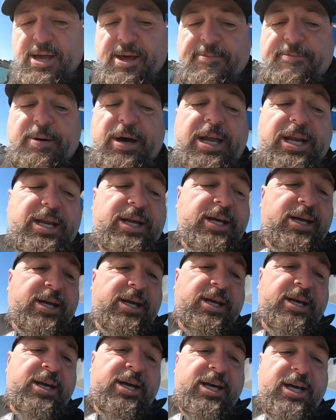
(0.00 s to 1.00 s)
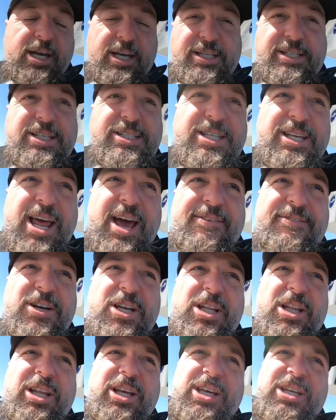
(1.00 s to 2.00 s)
But it doesn't have
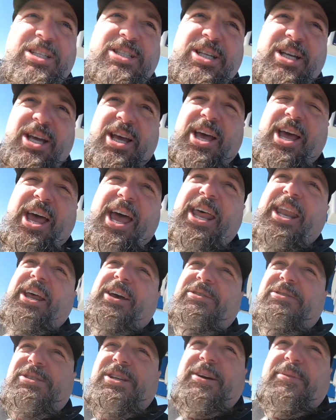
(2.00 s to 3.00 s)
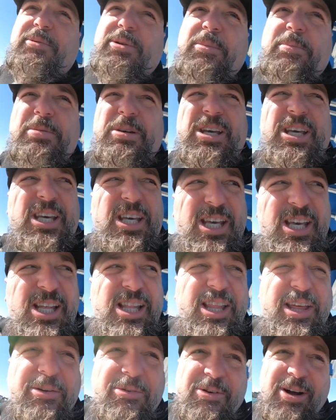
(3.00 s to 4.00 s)
any leaks, and I was able to pee
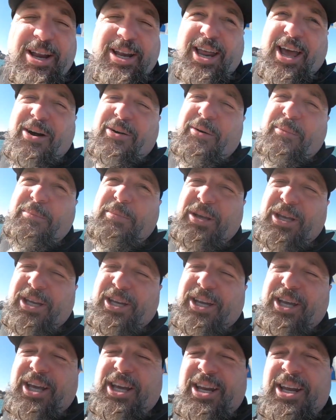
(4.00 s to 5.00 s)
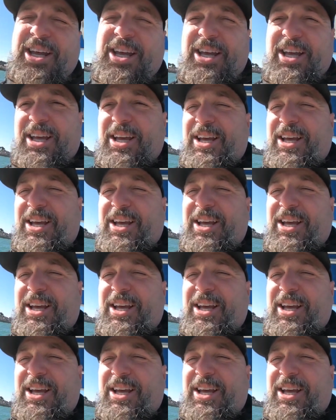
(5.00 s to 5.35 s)
like right now.